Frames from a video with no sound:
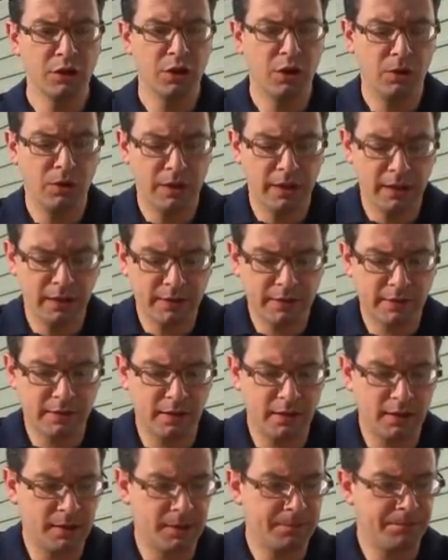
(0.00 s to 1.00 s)
You know,
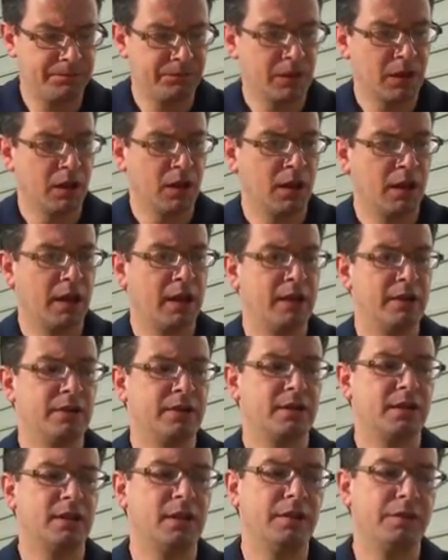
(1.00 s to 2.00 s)
it's
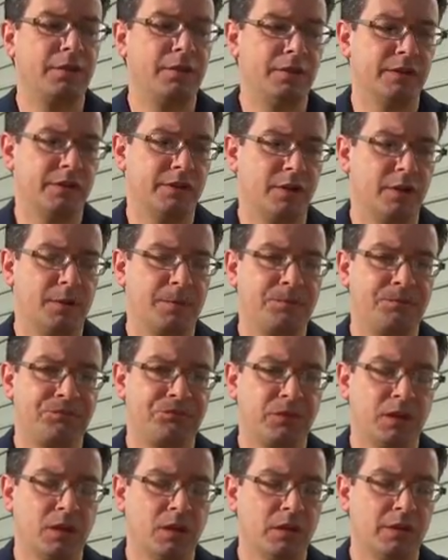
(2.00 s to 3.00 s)
here's the difference, though.
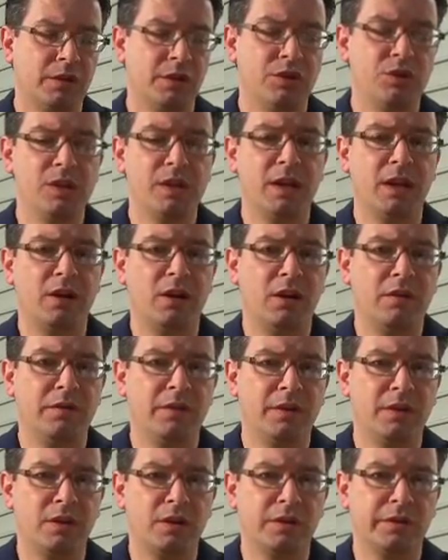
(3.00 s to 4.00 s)
So you can get our
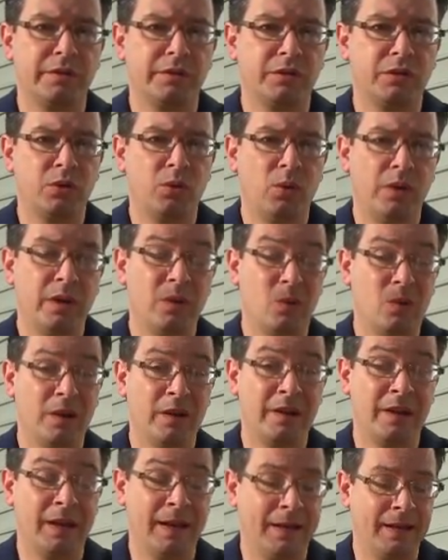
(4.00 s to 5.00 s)
vinegars for
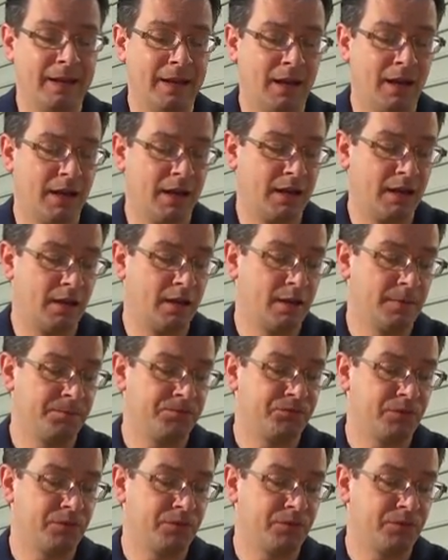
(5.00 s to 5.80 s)
$21.99.